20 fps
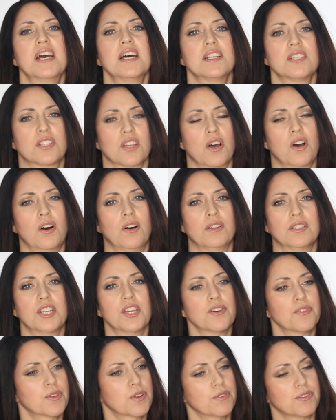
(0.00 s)
So
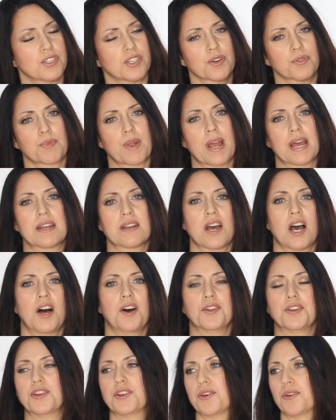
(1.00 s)
you use your retinol
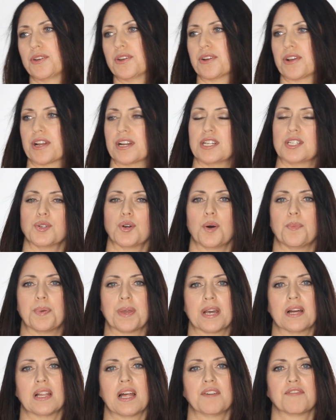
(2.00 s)
and you know you're going to do a
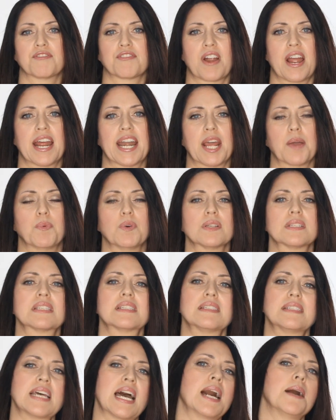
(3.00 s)
peel on Friday, well,
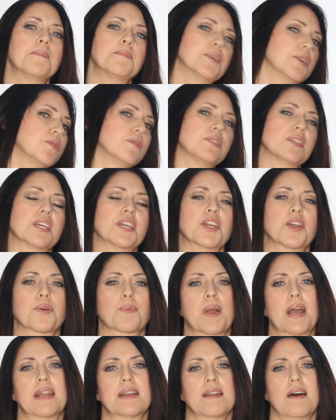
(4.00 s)
stop using your
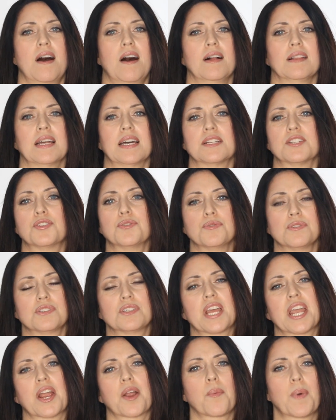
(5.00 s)
retinol on
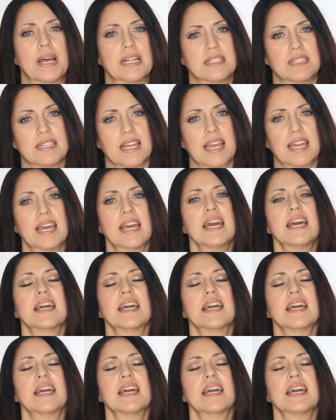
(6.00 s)
Tuesday or Wednesday.